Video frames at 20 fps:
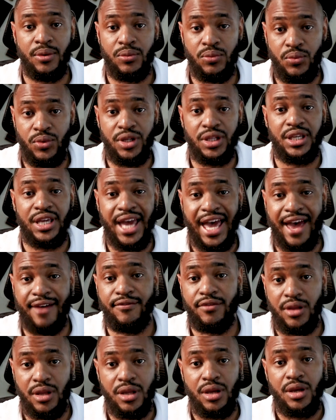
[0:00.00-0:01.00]
really
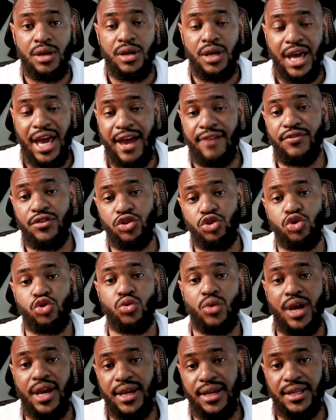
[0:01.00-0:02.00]
have this
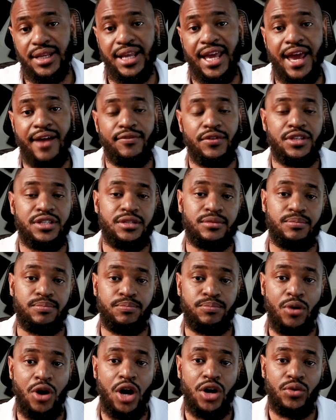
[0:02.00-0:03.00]
trade and have this
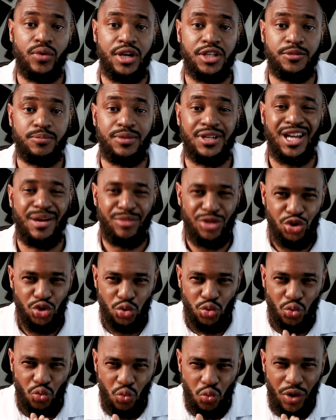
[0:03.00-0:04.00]
progress become a
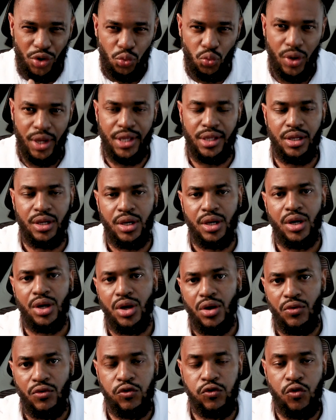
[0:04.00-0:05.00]
true win-win
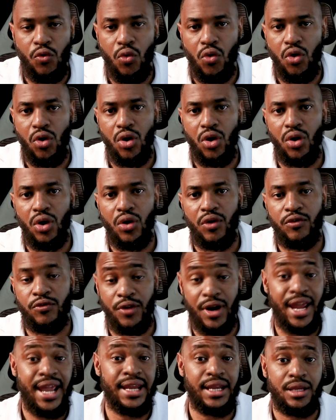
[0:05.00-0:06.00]
for
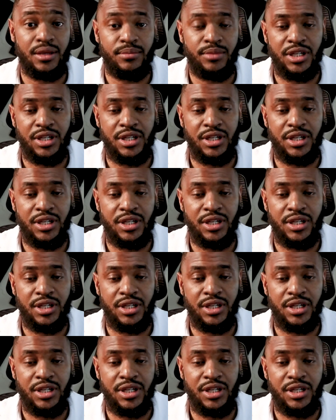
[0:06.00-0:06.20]
Haiti.